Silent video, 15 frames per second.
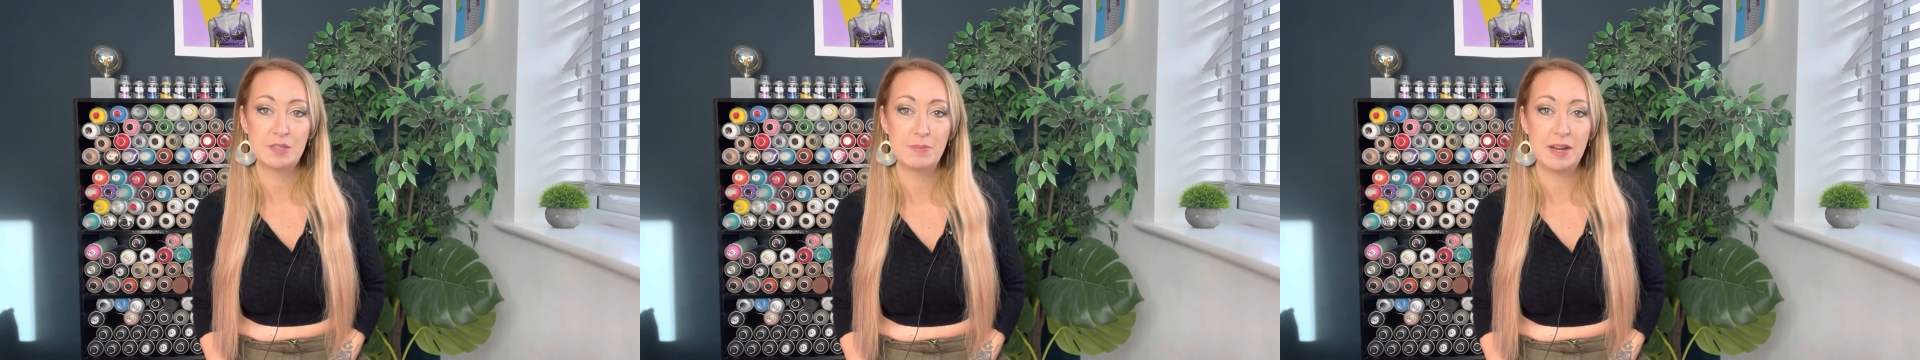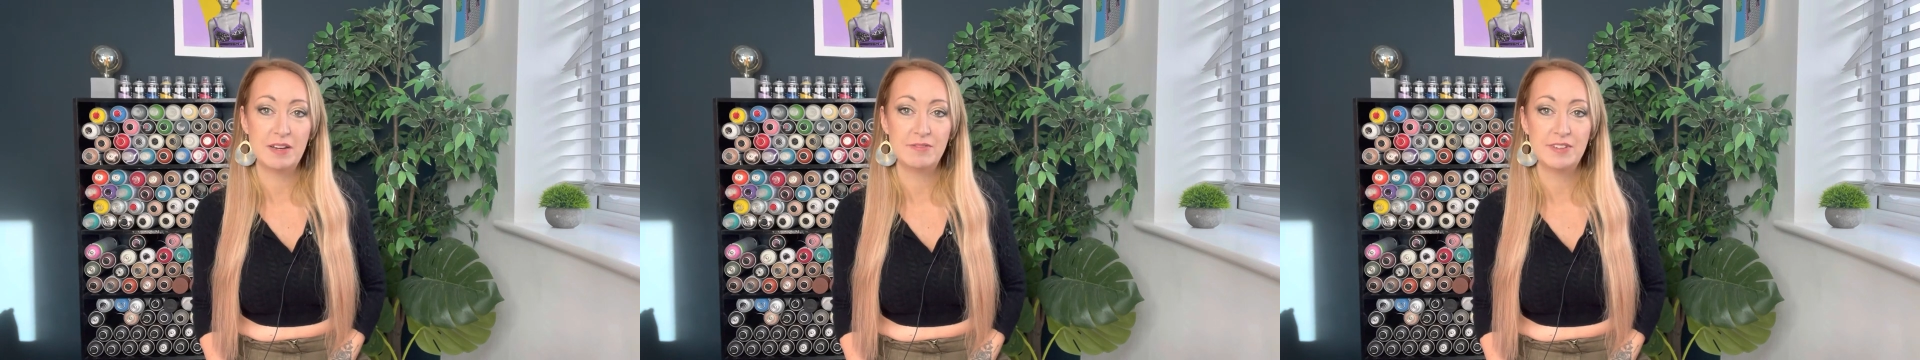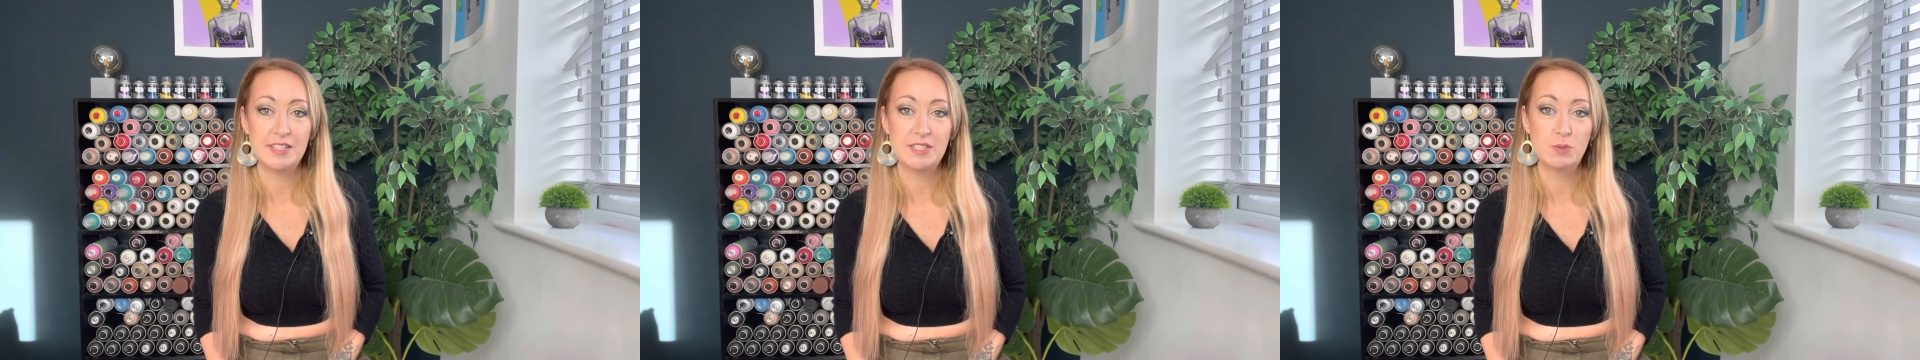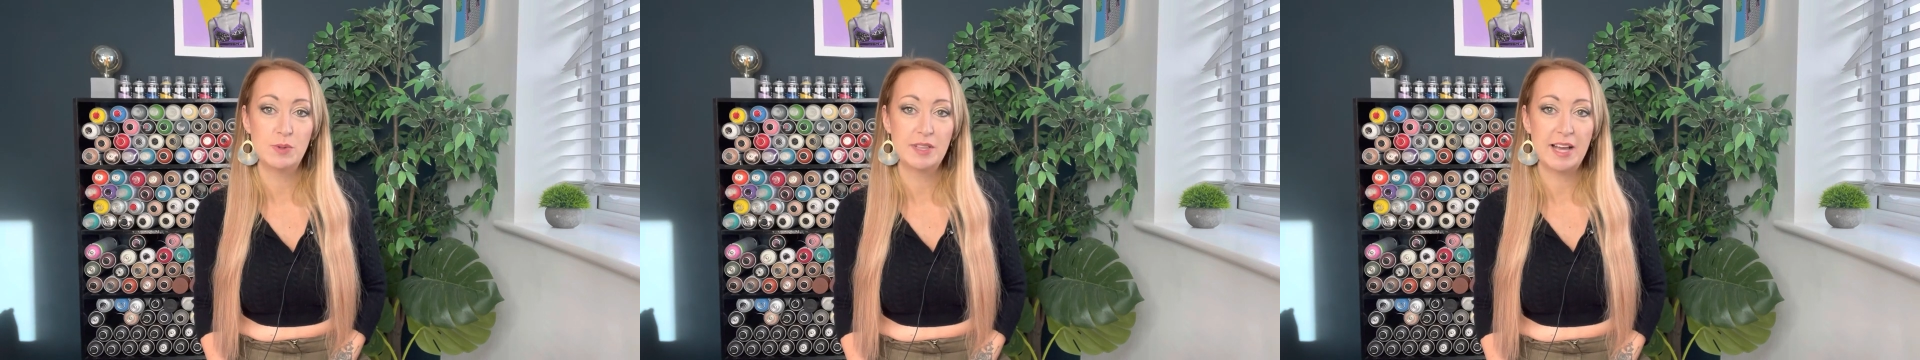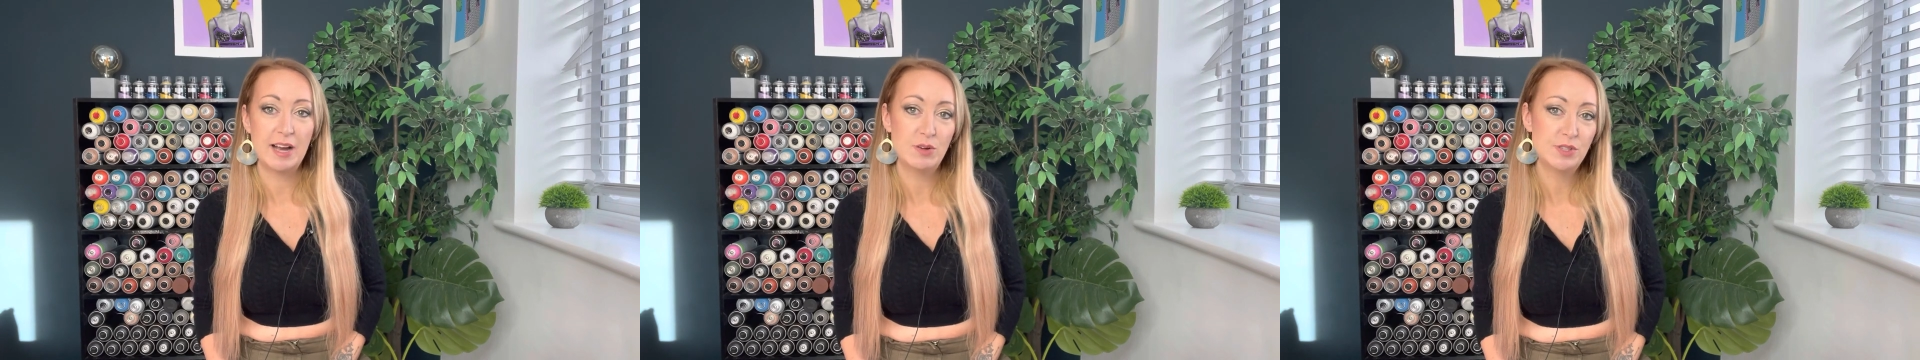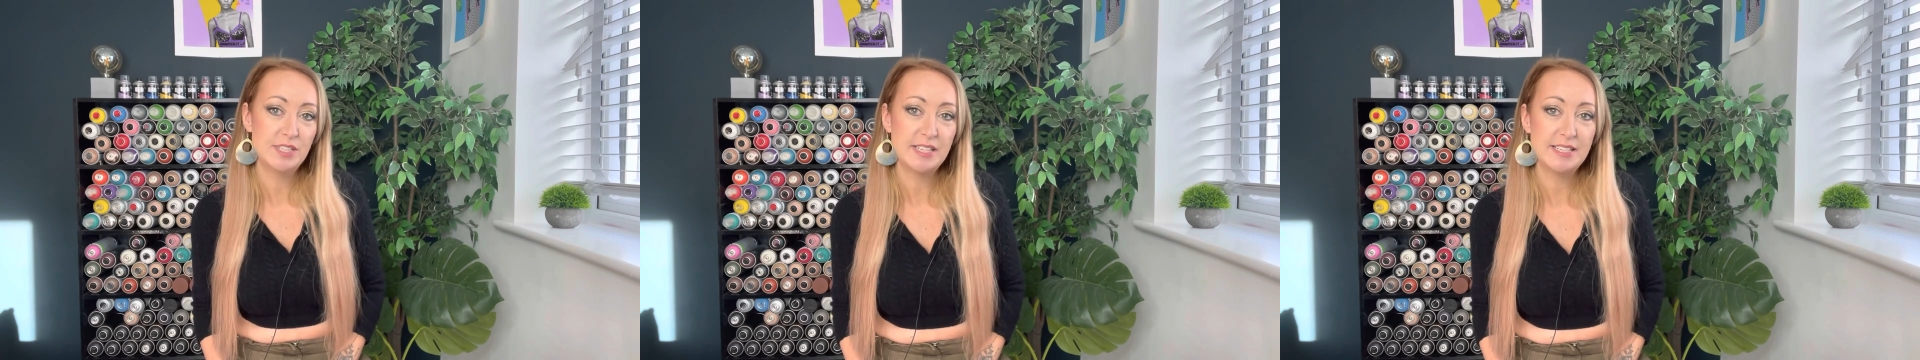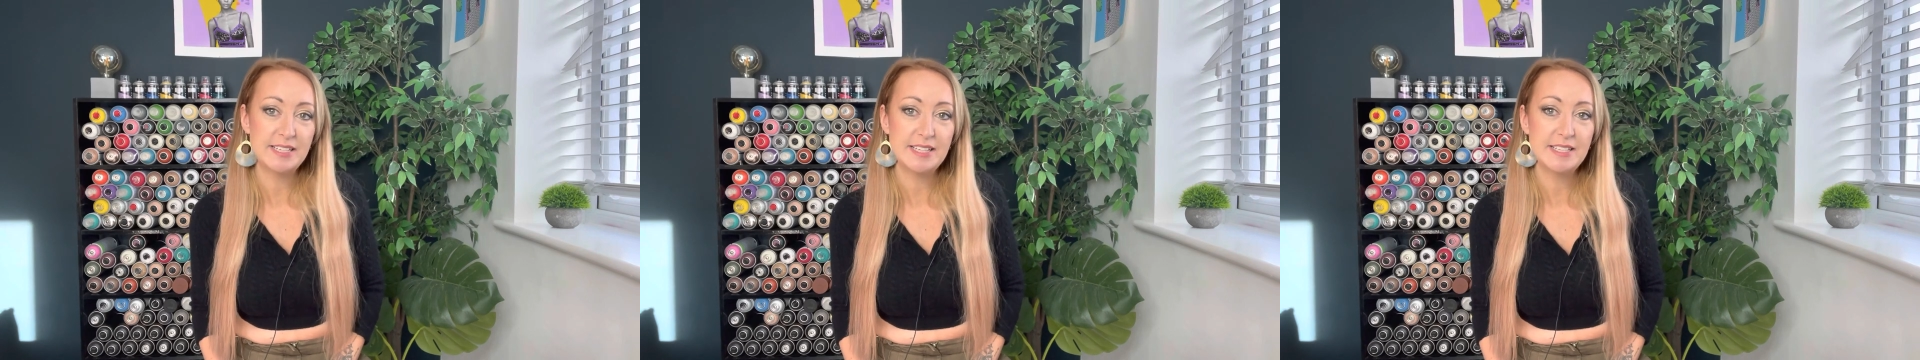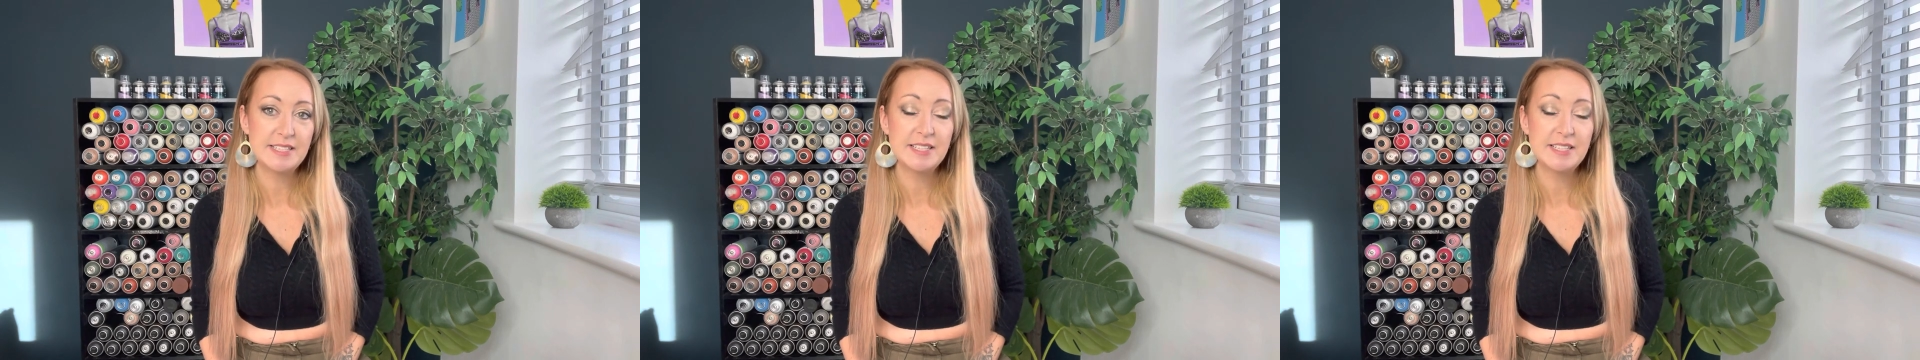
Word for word: benefits with LTDs.